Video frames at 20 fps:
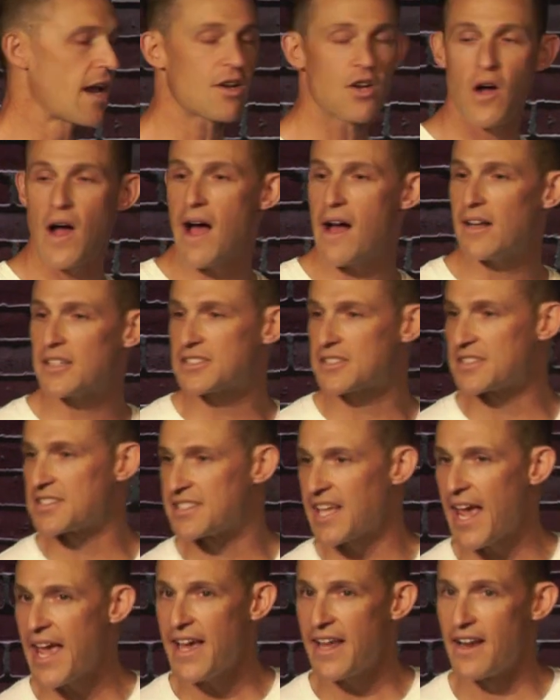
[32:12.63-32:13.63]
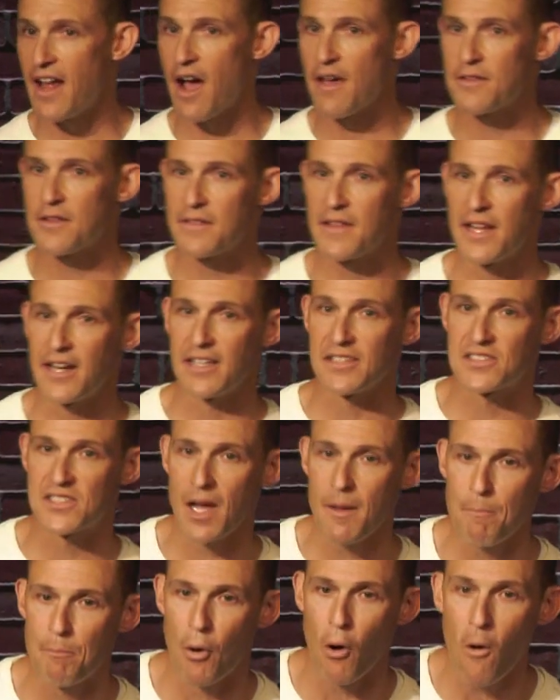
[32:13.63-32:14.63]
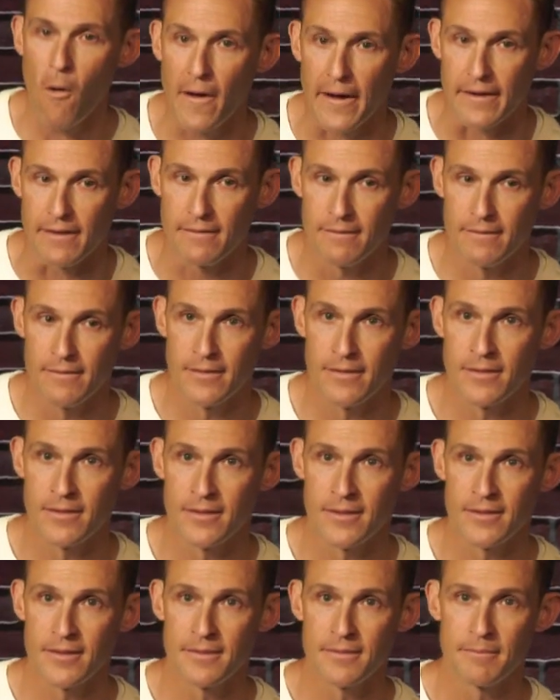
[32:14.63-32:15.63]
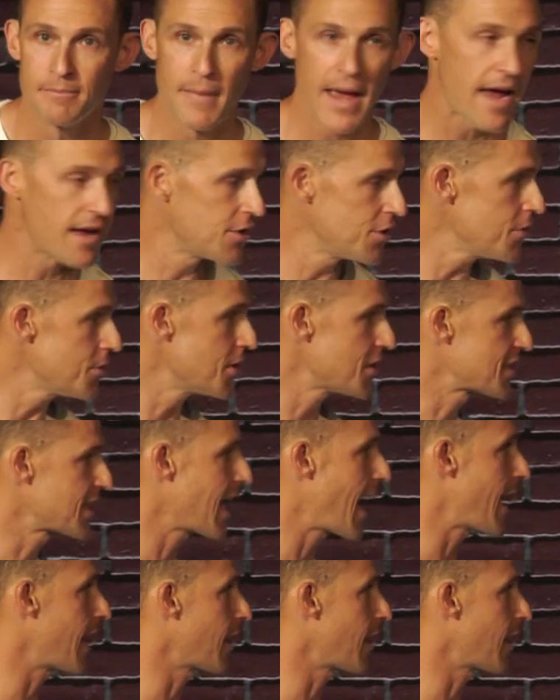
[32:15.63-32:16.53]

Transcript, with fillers: know how else to say it other than at some point, man, you just got to